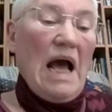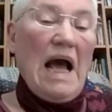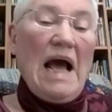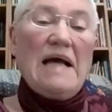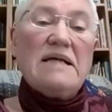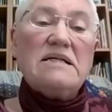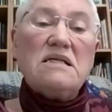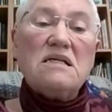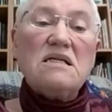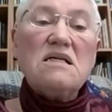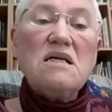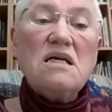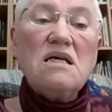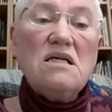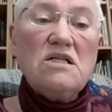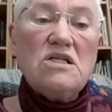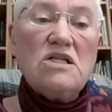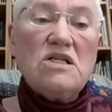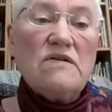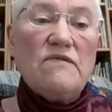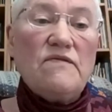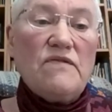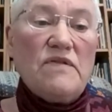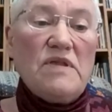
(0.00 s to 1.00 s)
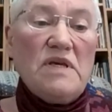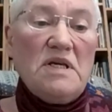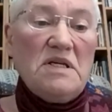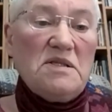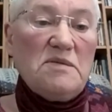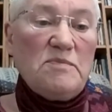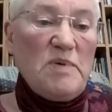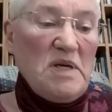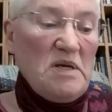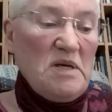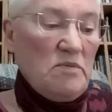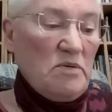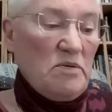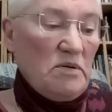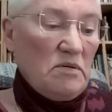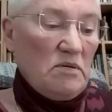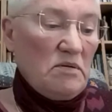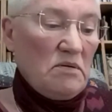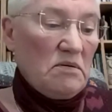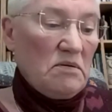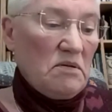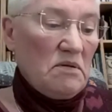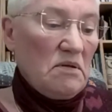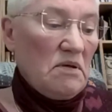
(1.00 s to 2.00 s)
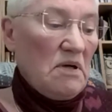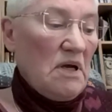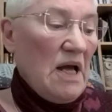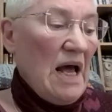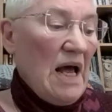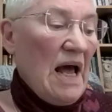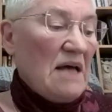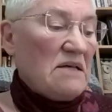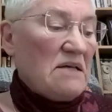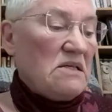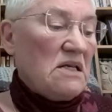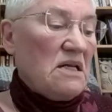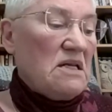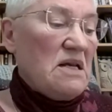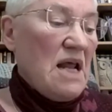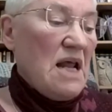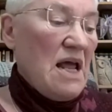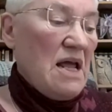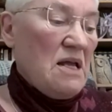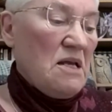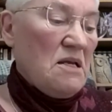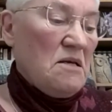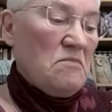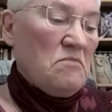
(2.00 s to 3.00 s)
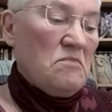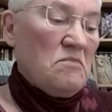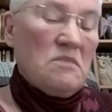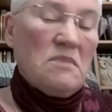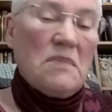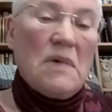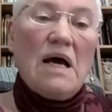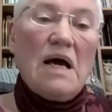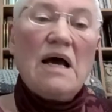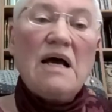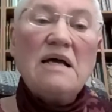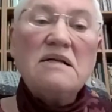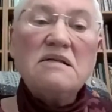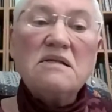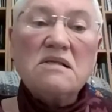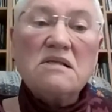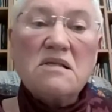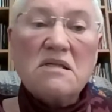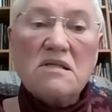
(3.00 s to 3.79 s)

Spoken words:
And each of these people has a name and a